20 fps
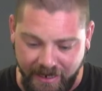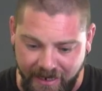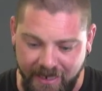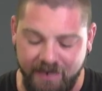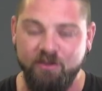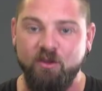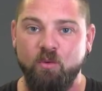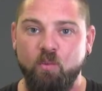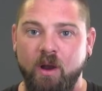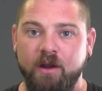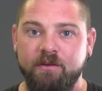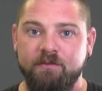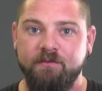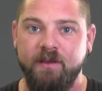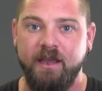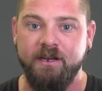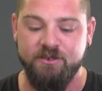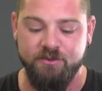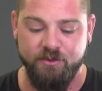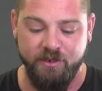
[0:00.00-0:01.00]
in the one
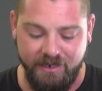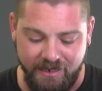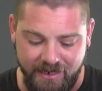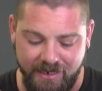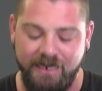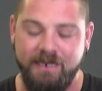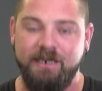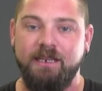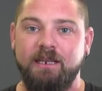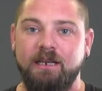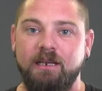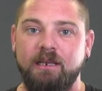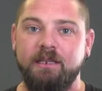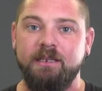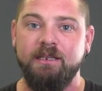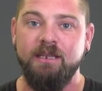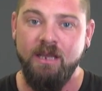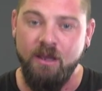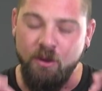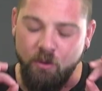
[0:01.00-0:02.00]
factory in
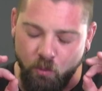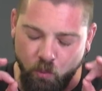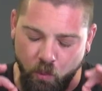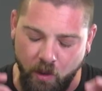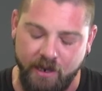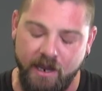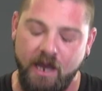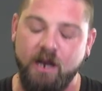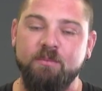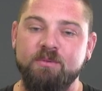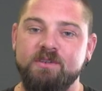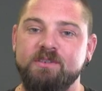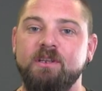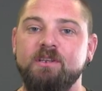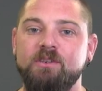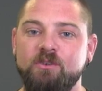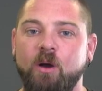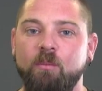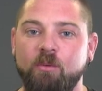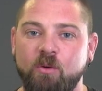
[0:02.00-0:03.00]
Italy,
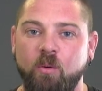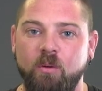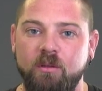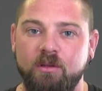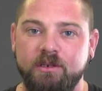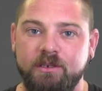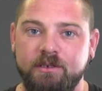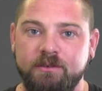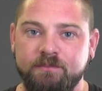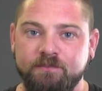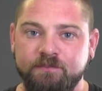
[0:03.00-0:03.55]
100% top quality.